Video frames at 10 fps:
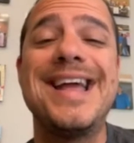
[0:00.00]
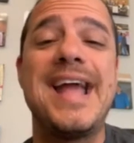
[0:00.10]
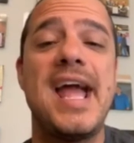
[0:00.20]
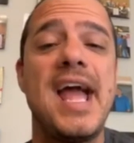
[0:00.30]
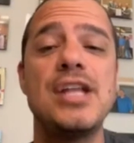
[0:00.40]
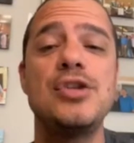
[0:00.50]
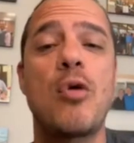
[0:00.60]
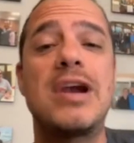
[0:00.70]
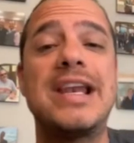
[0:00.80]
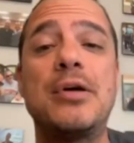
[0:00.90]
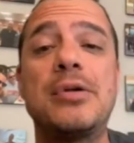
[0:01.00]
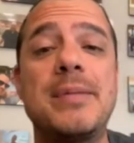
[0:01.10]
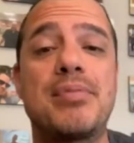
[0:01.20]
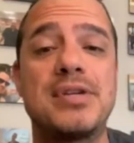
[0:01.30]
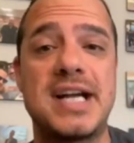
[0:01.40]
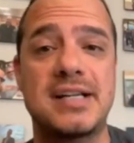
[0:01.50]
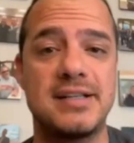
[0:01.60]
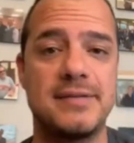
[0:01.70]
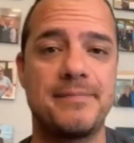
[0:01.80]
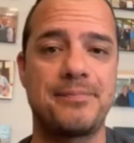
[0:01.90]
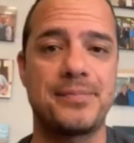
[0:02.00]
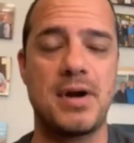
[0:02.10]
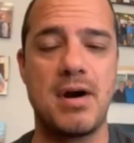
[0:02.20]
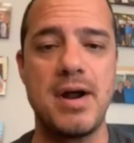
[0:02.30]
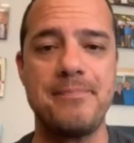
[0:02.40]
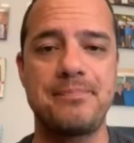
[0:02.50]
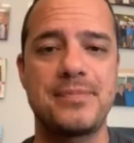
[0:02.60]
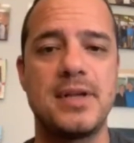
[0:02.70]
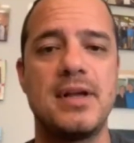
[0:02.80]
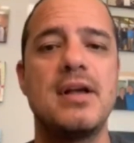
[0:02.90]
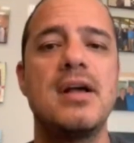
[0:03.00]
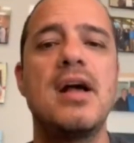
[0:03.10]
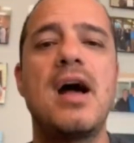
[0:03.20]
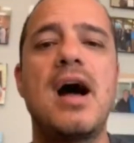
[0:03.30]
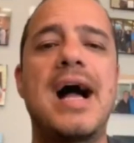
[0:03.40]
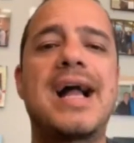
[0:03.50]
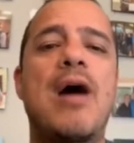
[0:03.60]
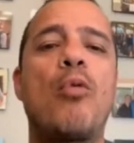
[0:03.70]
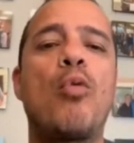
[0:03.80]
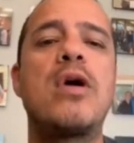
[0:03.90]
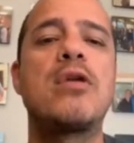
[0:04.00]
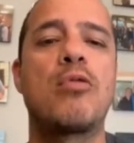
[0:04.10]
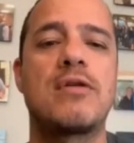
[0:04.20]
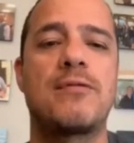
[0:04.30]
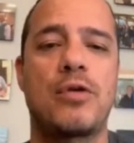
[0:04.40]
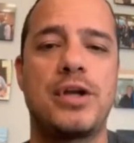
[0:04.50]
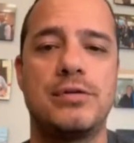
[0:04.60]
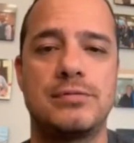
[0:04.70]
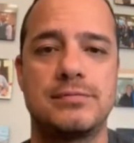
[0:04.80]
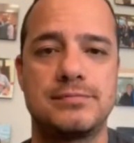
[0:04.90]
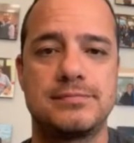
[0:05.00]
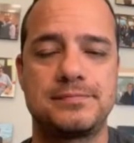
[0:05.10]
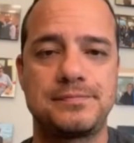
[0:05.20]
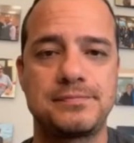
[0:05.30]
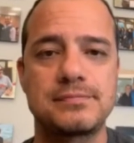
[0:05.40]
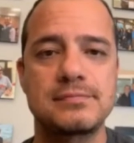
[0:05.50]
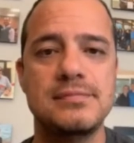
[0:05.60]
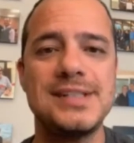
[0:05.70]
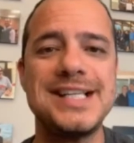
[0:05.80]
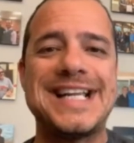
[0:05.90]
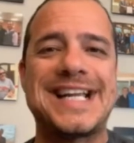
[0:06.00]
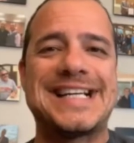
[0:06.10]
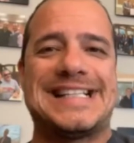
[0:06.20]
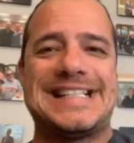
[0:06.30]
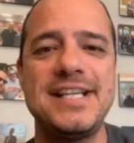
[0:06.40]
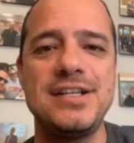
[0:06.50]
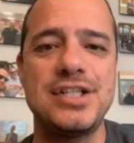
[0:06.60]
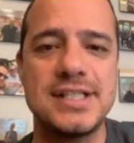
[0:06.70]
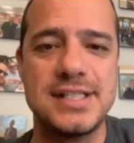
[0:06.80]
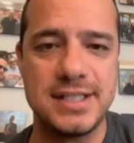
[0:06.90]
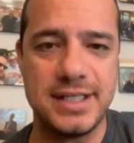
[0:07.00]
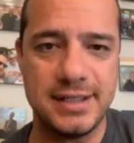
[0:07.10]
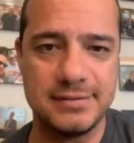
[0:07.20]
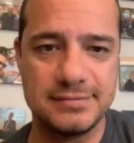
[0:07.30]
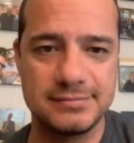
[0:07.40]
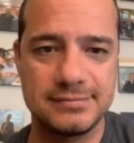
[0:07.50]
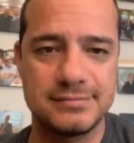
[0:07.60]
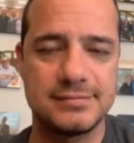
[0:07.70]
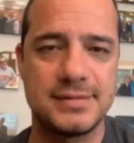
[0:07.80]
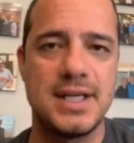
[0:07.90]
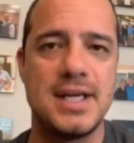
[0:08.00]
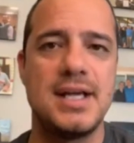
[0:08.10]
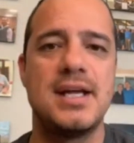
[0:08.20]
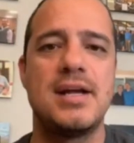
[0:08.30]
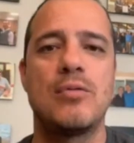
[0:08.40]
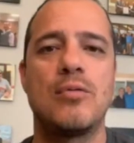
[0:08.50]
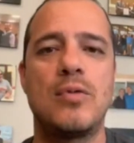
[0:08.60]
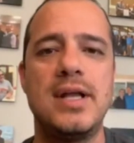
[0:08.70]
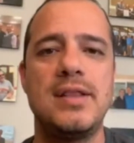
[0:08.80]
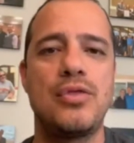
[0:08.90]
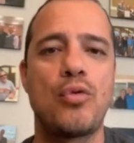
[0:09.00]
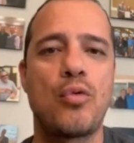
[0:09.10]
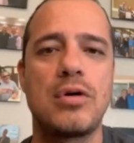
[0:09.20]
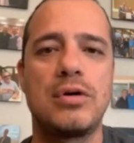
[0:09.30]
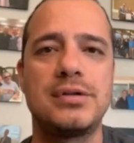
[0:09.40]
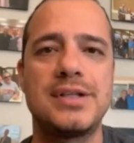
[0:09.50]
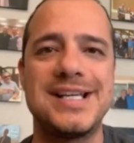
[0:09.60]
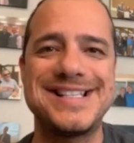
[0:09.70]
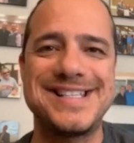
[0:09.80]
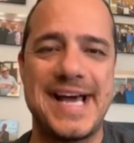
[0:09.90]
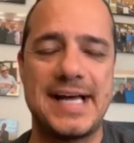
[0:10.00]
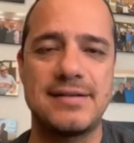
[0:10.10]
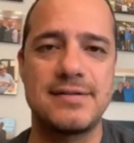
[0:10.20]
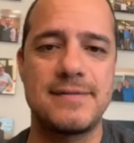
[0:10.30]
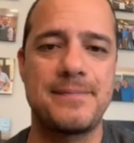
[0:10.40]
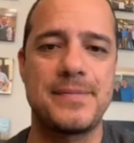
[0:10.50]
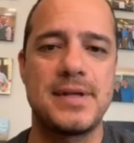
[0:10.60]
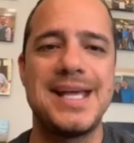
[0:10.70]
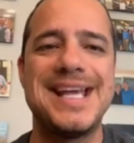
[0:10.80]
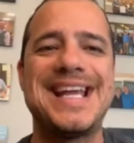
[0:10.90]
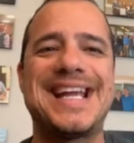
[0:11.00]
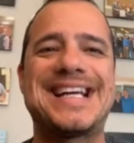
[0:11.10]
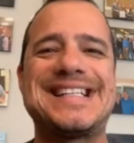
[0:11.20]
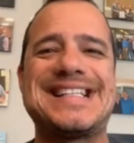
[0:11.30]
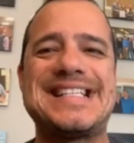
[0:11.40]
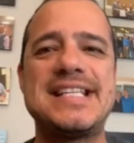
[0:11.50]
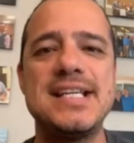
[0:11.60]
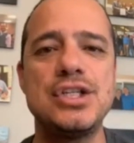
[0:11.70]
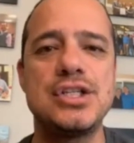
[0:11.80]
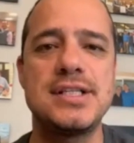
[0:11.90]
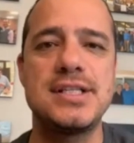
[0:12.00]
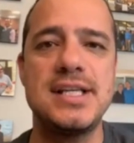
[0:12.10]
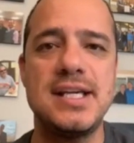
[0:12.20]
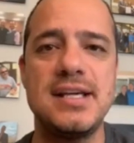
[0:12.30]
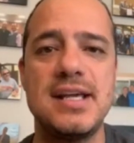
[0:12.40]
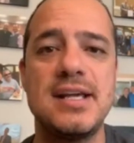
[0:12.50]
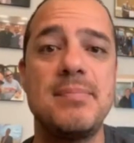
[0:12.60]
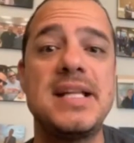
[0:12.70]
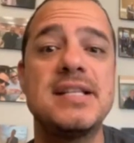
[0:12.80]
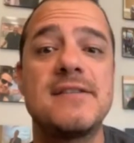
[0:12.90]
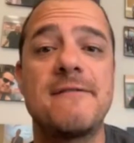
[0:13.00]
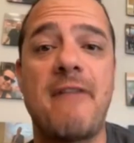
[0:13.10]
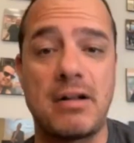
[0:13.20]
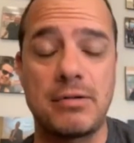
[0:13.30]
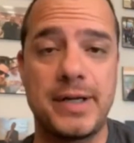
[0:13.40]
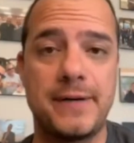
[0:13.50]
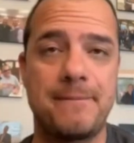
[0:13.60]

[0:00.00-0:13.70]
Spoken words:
and you are legally protected. All right? I got one word for you: contingency. What in the world is that? Contingency, it means the following.